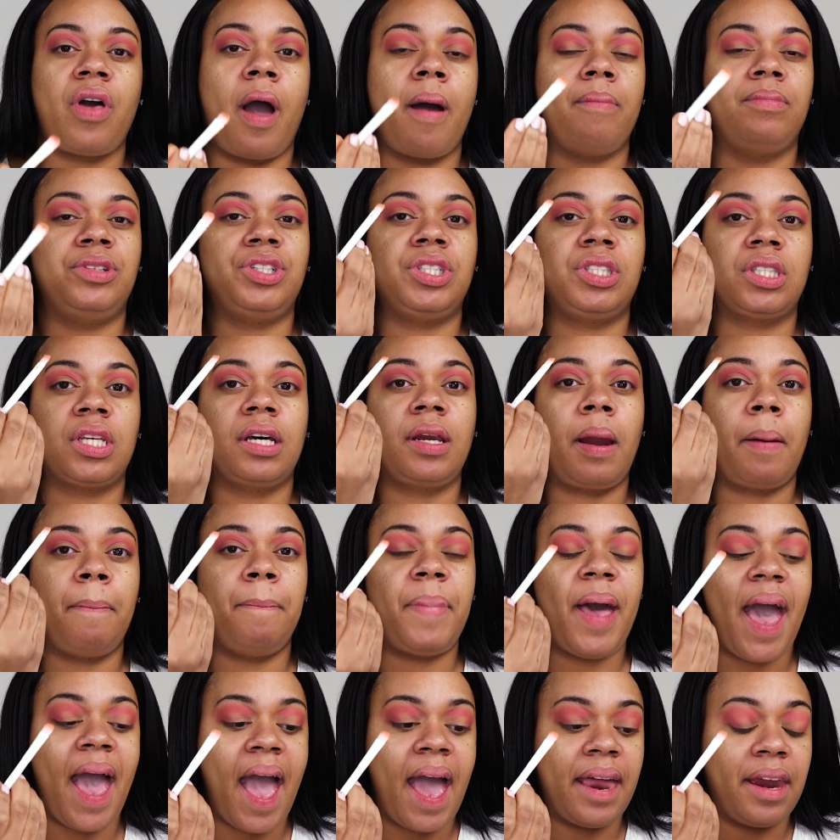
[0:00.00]
I'm just gonna
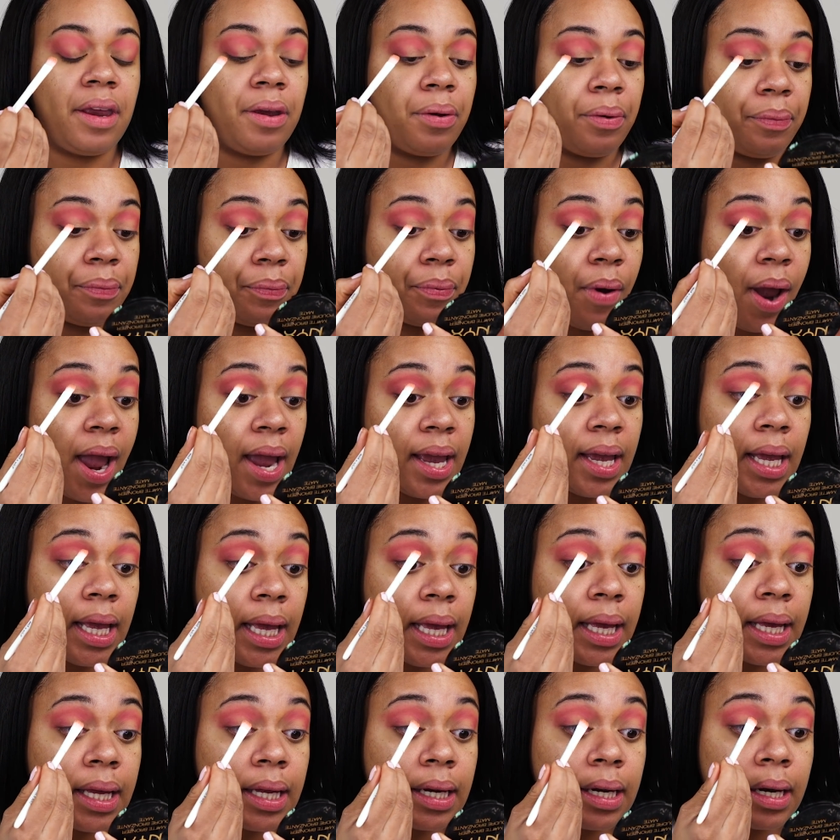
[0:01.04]
pat it right
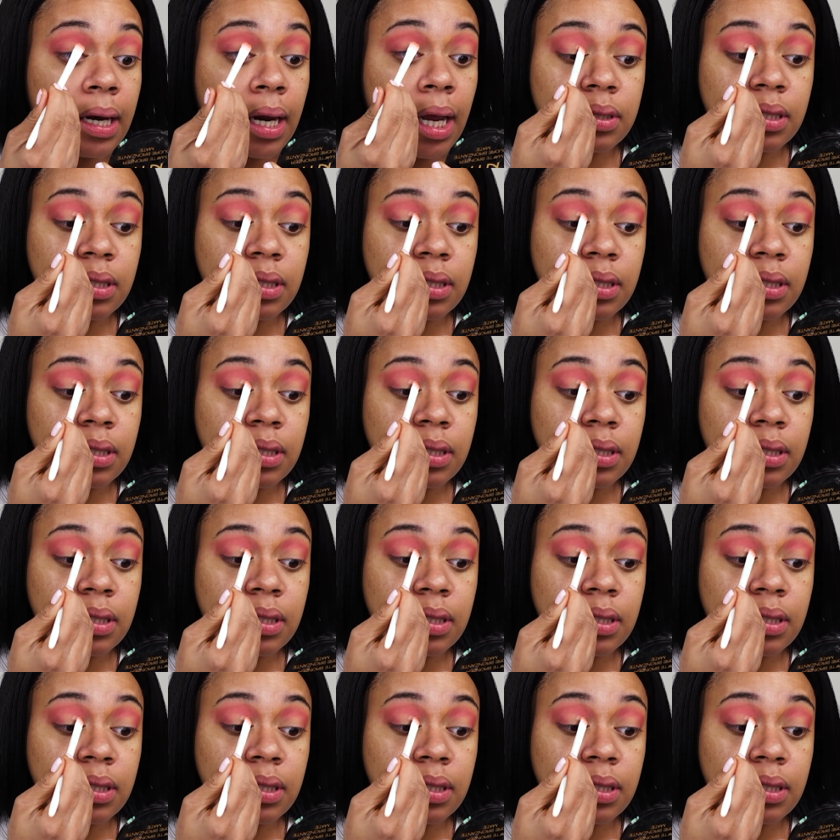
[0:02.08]
in.